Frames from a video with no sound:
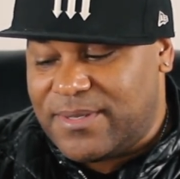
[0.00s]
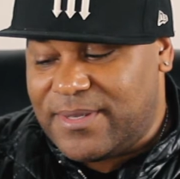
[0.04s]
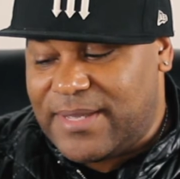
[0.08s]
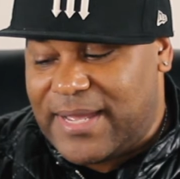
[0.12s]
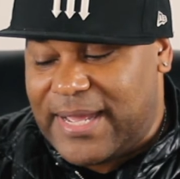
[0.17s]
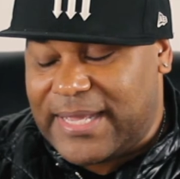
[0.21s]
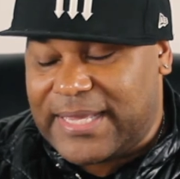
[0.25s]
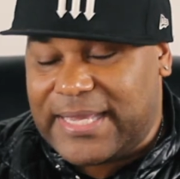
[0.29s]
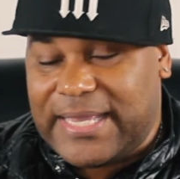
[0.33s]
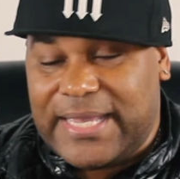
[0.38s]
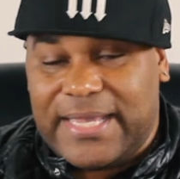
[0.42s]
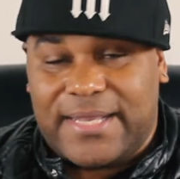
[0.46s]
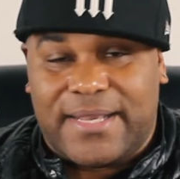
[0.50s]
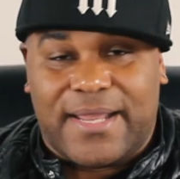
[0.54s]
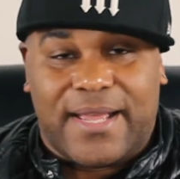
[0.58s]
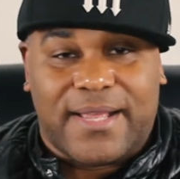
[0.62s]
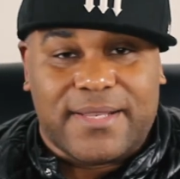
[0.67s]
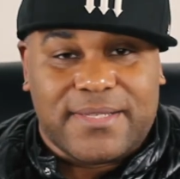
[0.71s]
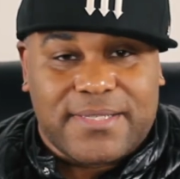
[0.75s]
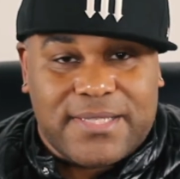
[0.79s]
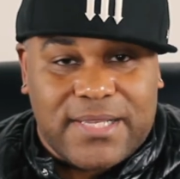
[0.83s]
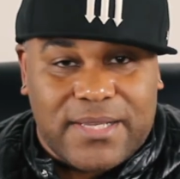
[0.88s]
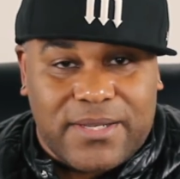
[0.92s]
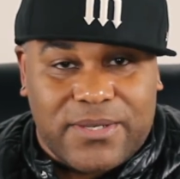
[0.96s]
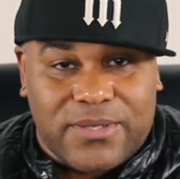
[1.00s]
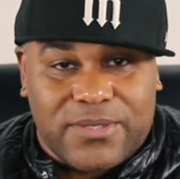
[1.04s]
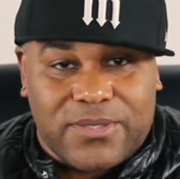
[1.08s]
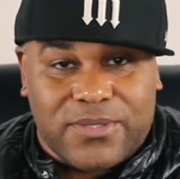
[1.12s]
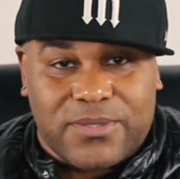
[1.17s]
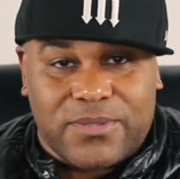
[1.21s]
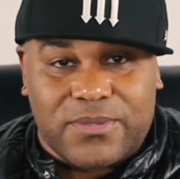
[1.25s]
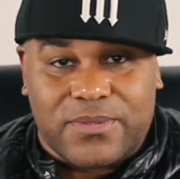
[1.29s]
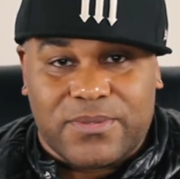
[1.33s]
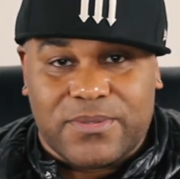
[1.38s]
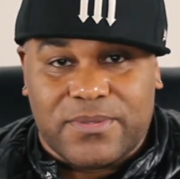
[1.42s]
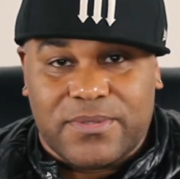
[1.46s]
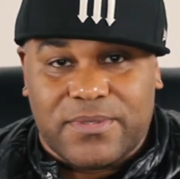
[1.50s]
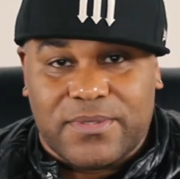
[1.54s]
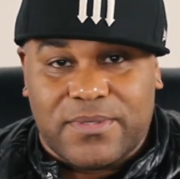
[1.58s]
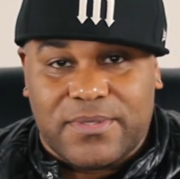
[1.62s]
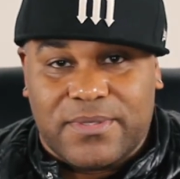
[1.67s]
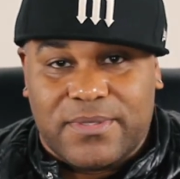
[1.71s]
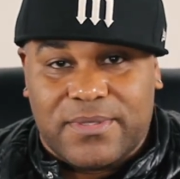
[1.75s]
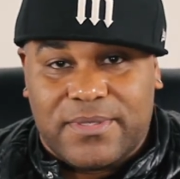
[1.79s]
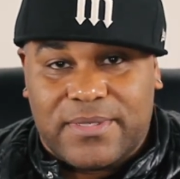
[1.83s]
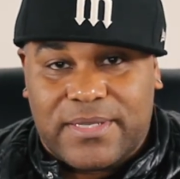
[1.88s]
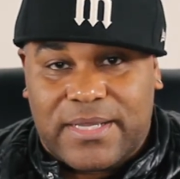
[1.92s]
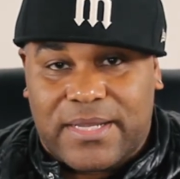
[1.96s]
I cannot tell you
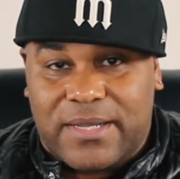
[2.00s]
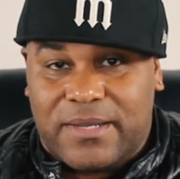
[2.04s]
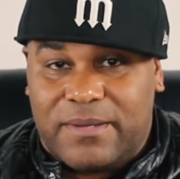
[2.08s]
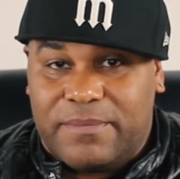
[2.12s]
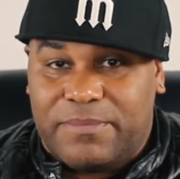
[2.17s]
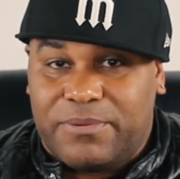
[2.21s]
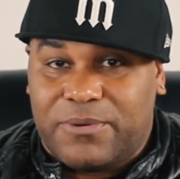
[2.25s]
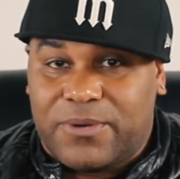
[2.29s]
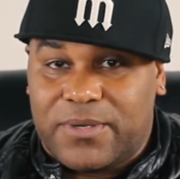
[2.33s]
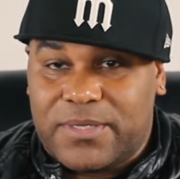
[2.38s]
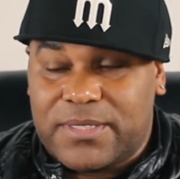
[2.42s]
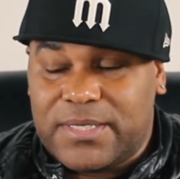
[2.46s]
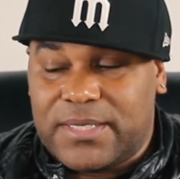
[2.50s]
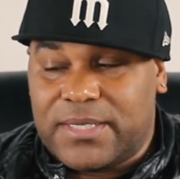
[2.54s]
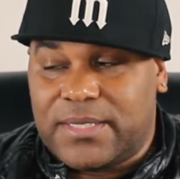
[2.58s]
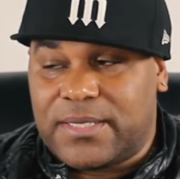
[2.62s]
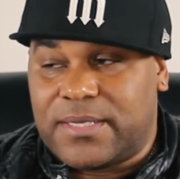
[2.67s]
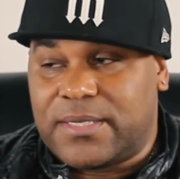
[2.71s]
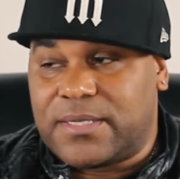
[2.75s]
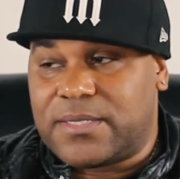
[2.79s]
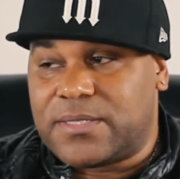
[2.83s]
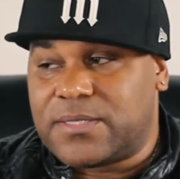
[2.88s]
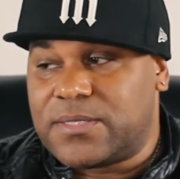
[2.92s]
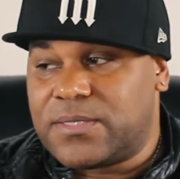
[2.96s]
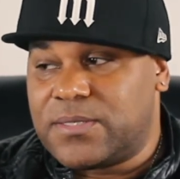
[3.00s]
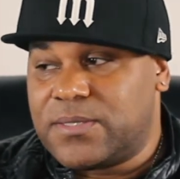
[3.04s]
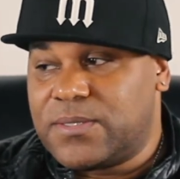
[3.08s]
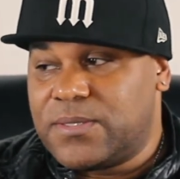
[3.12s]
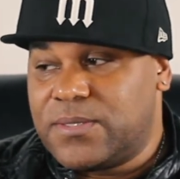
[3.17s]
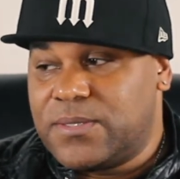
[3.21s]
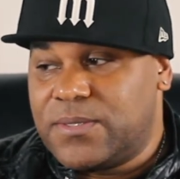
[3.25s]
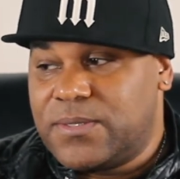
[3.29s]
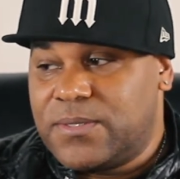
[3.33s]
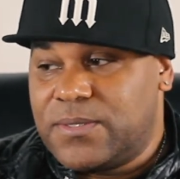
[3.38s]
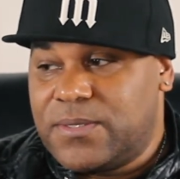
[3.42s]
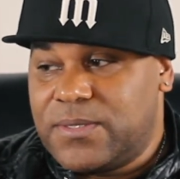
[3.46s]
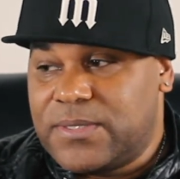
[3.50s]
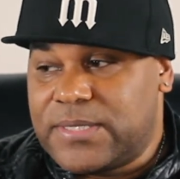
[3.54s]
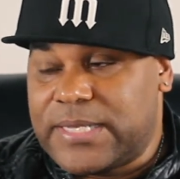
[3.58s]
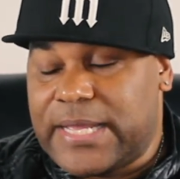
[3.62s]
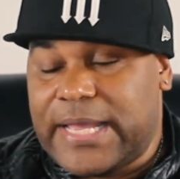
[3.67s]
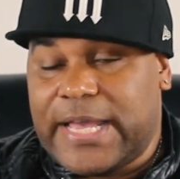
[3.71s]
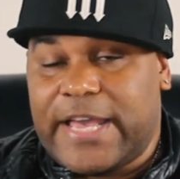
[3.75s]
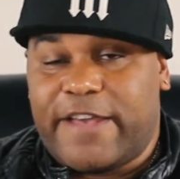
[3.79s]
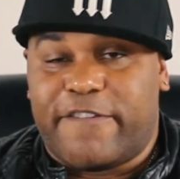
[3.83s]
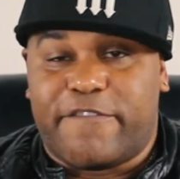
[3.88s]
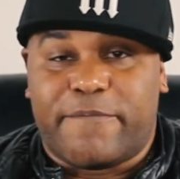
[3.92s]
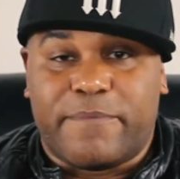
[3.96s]
how important it is to
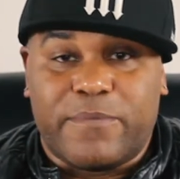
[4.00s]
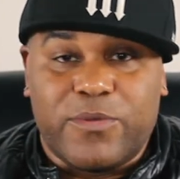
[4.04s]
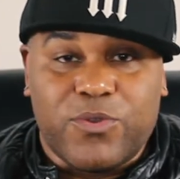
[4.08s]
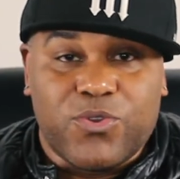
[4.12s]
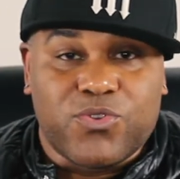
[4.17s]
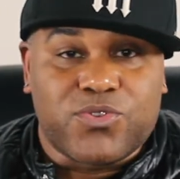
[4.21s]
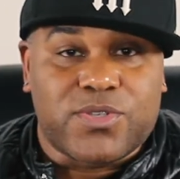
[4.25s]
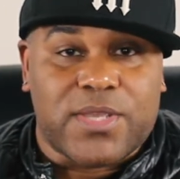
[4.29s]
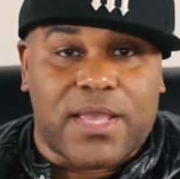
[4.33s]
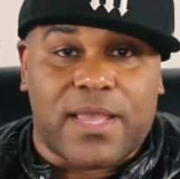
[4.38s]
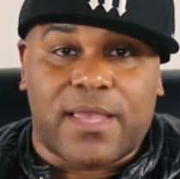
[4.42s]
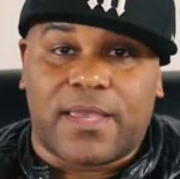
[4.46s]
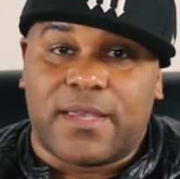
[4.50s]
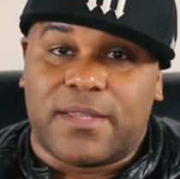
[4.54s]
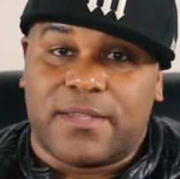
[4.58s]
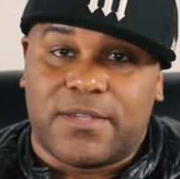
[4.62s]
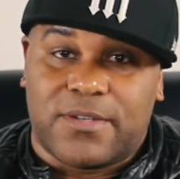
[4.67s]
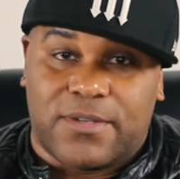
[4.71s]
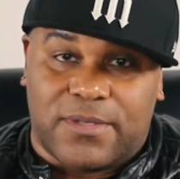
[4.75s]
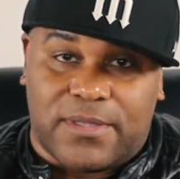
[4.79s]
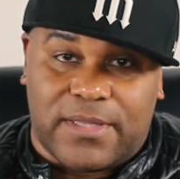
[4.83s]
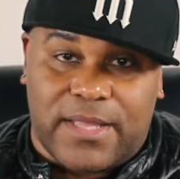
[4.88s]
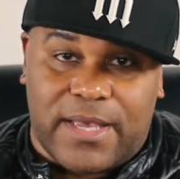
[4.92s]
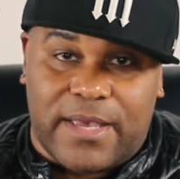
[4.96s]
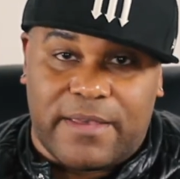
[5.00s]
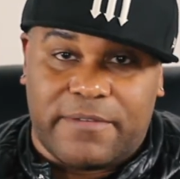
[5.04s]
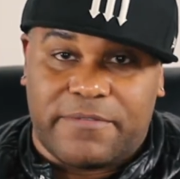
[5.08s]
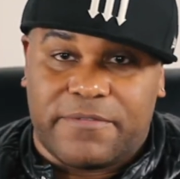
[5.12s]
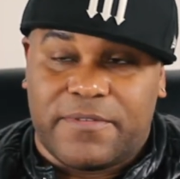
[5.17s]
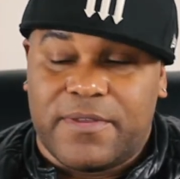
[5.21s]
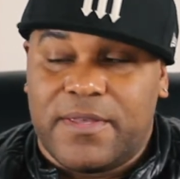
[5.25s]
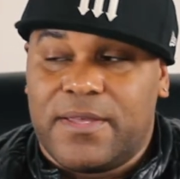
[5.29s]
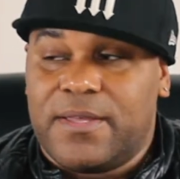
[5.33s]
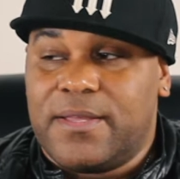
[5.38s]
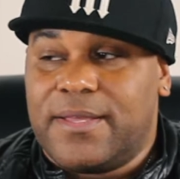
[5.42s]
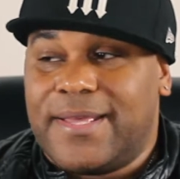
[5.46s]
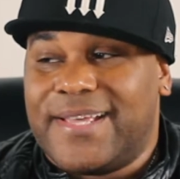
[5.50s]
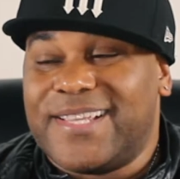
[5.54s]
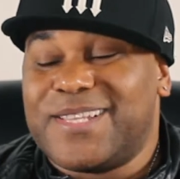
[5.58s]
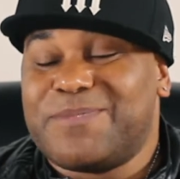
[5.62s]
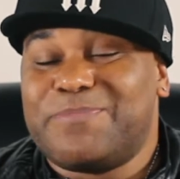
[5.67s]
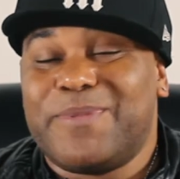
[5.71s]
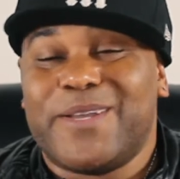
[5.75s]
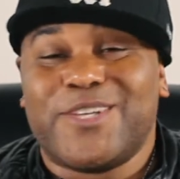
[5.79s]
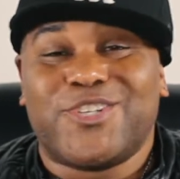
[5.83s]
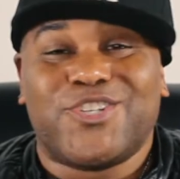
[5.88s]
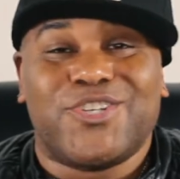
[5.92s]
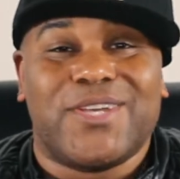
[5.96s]
have music in your life,
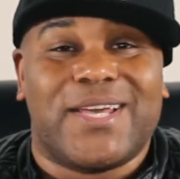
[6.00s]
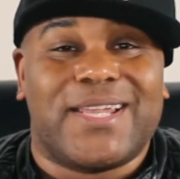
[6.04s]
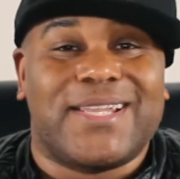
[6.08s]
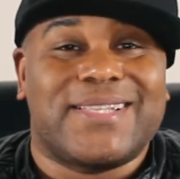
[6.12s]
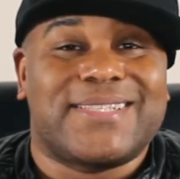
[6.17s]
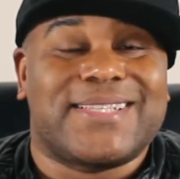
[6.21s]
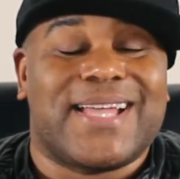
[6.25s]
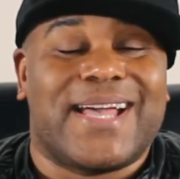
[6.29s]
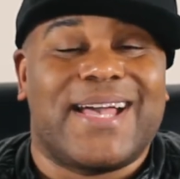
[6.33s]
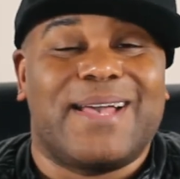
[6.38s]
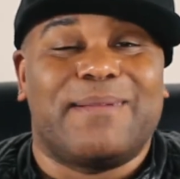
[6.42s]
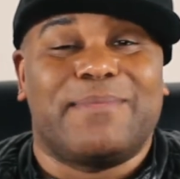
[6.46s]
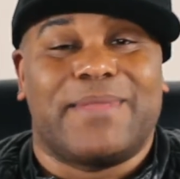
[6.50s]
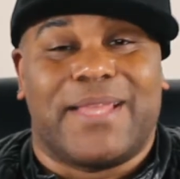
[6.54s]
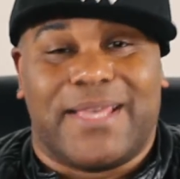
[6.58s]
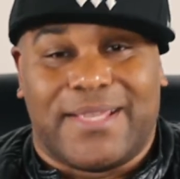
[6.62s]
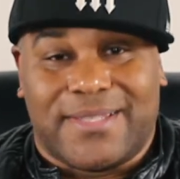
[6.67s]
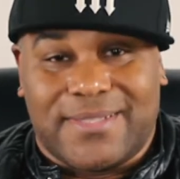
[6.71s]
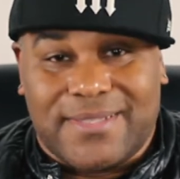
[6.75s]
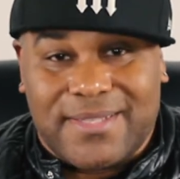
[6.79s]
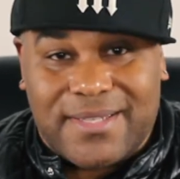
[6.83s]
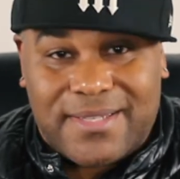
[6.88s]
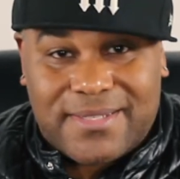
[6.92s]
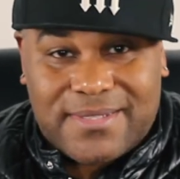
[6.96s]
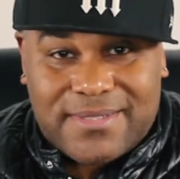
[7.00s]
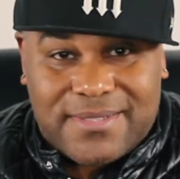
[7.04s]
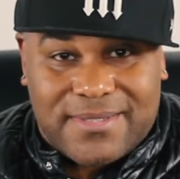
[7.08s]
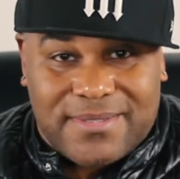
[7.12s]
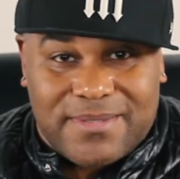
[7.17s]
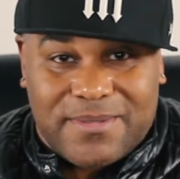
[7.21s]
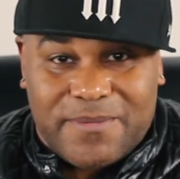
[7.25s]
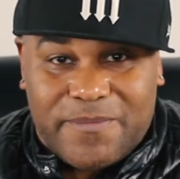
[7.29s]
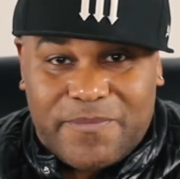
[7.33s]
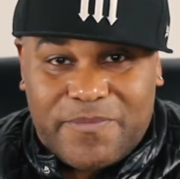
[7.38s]
especially at a time like this.